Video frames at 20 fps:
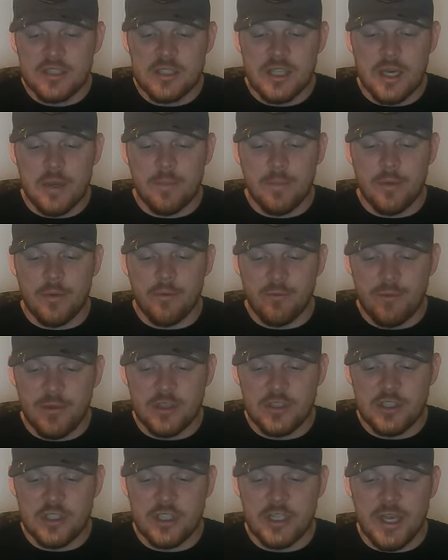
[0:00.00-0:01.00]
Skip
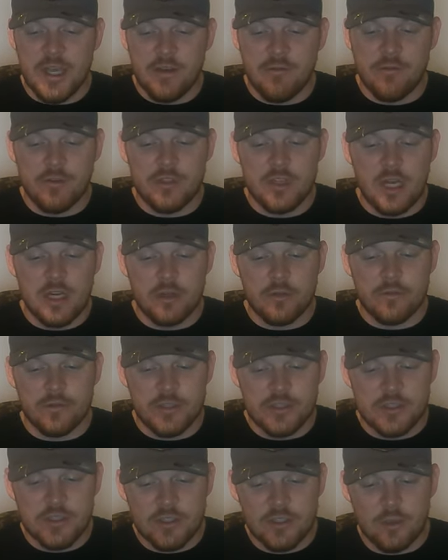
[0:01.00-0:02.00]
Fishing and
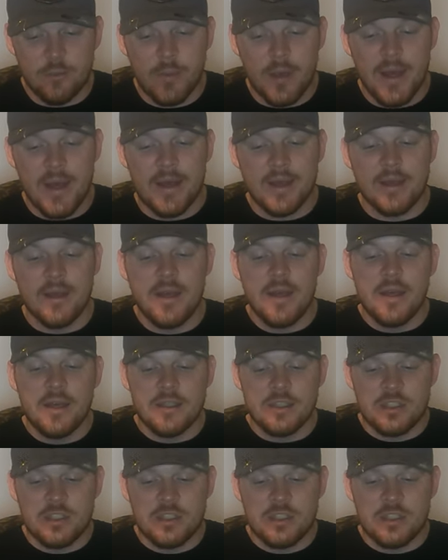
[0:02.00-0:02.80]
Photography sticker pack,